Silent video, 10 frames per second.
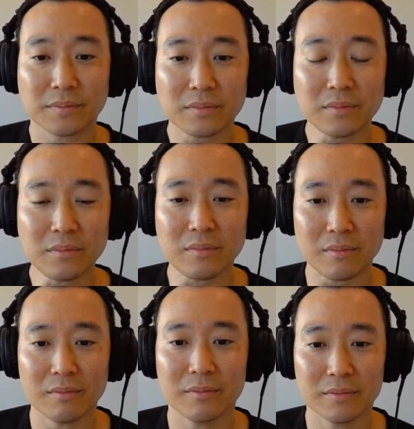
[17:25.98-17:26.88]

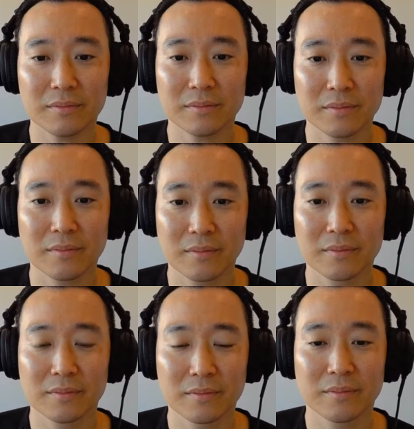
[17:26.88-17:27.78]

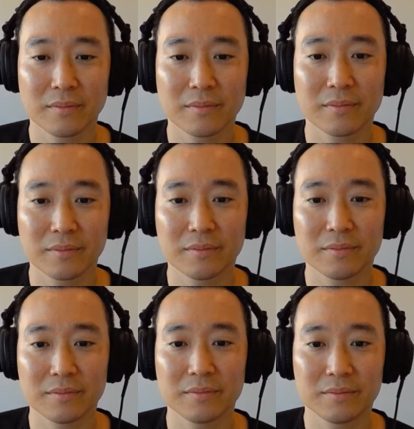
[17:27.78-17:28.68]

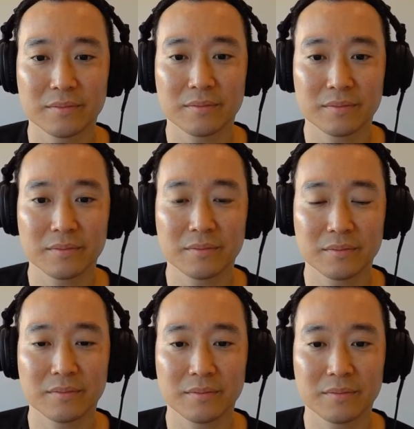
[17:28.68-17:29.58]

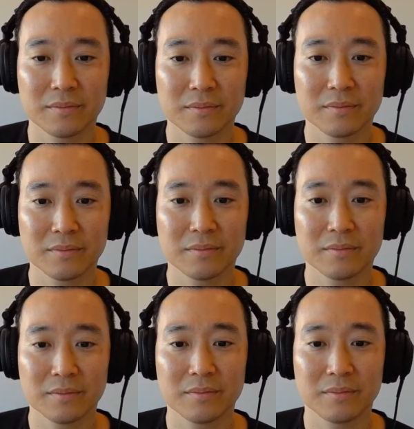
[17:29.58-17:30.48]

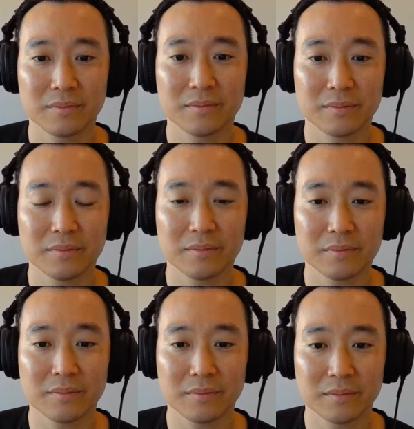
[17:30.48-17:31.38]

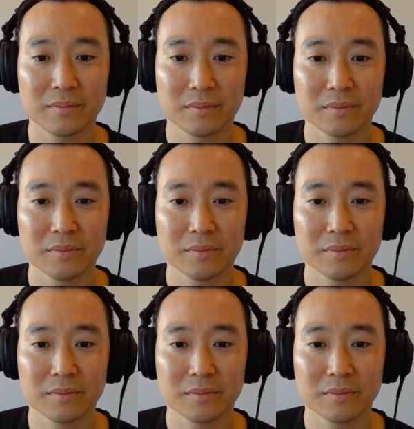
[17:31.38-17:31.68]
[no speech]